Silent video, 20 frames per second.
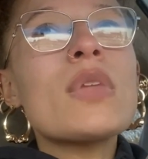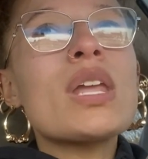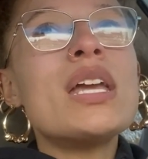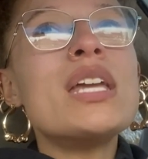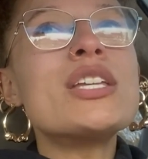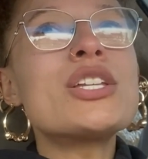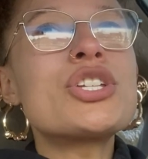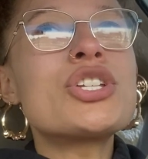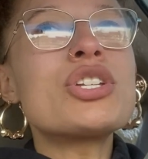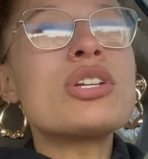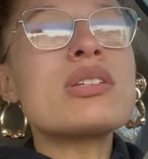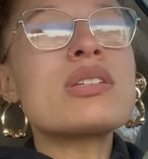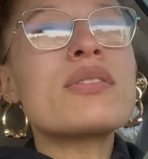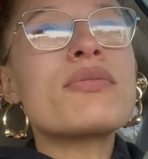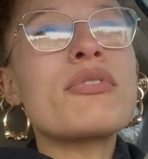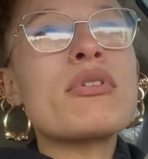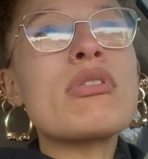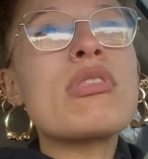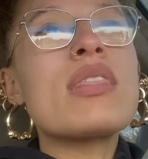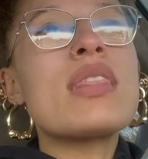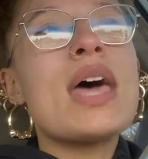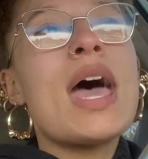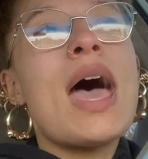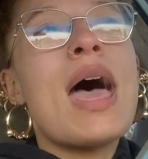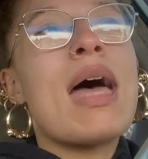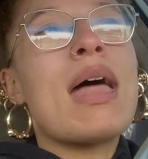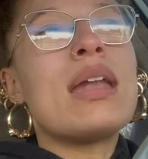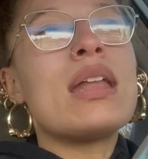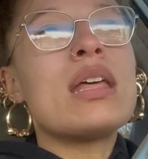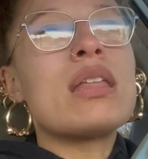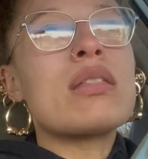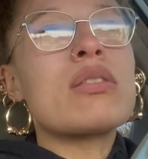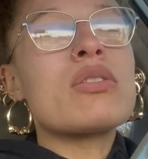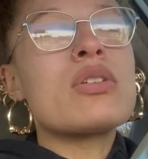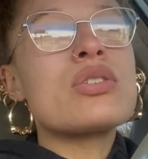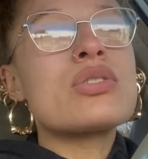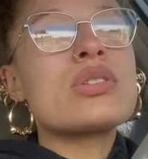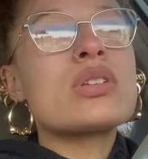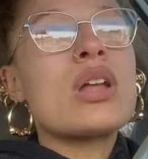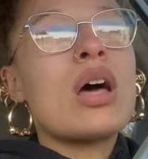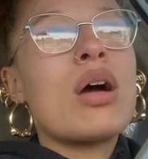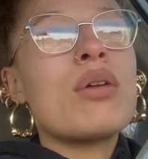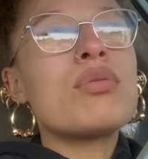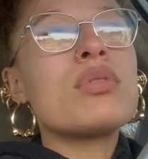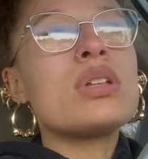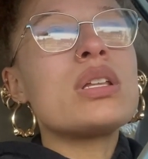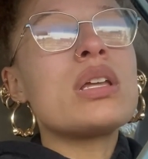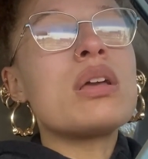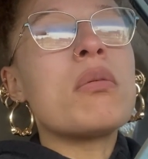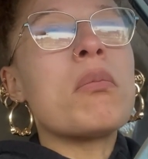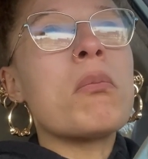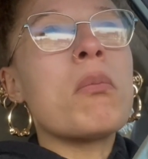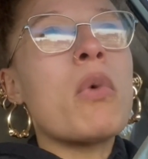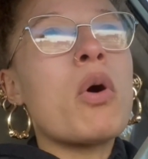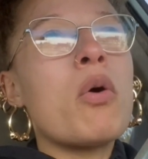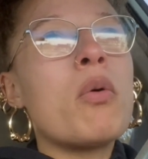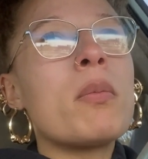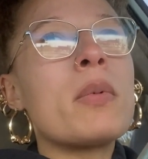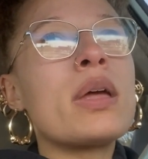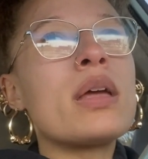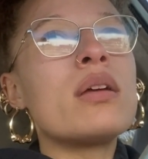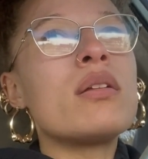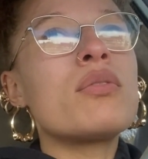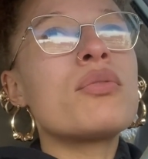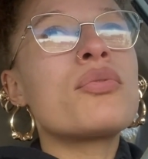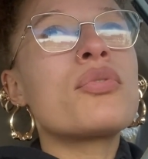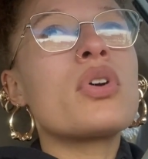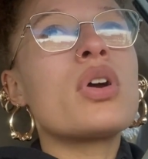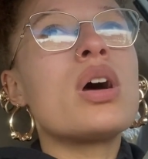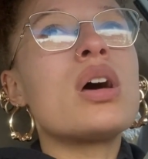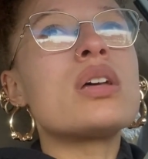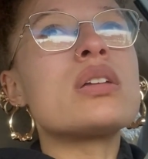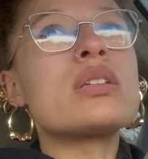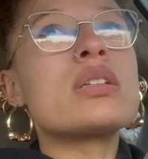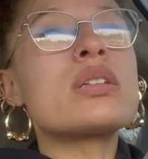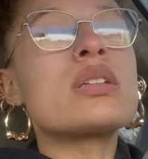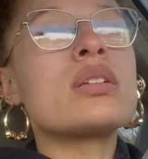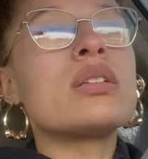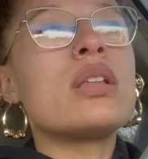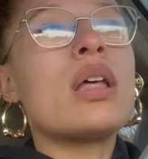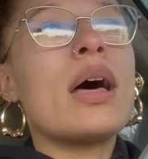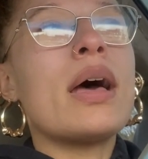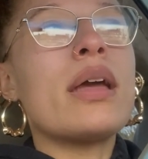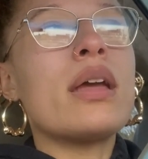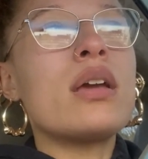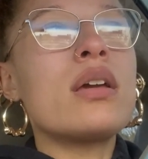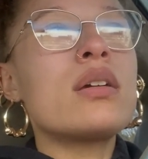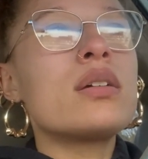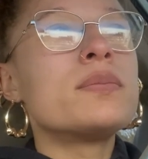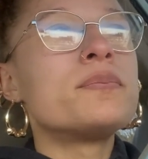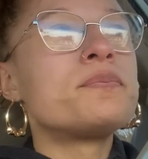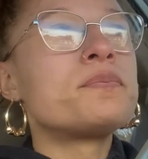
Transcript: it's just for that and there's not really a moment for us to like